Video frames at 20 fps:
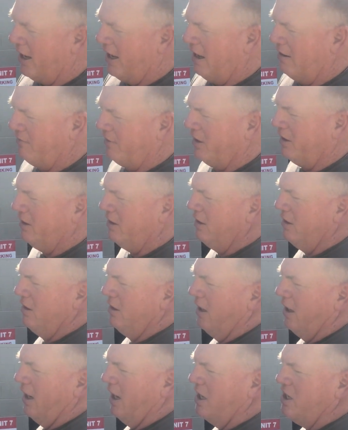over
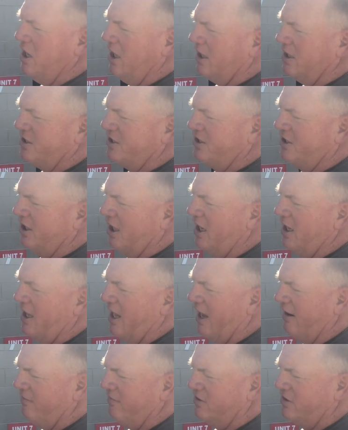and you can see
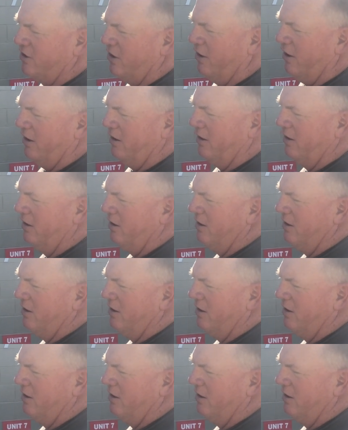that sort of